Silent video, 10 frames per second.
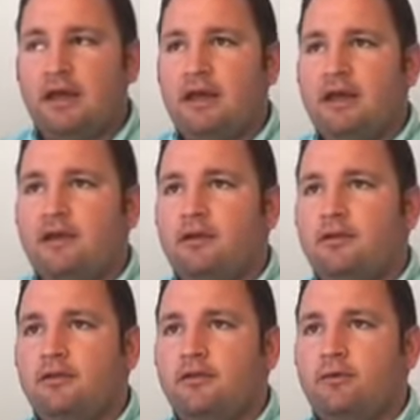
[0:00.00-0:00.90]
And
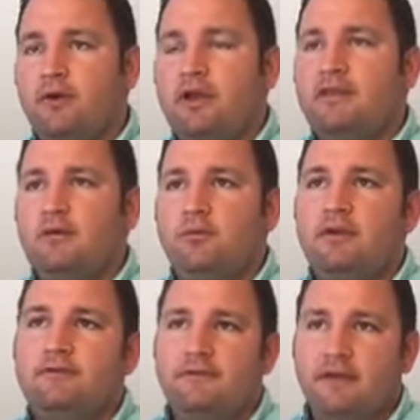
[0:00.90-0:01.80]
the way that
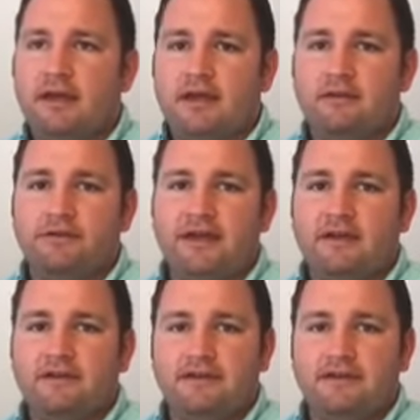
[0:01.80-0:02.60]
we've handled that,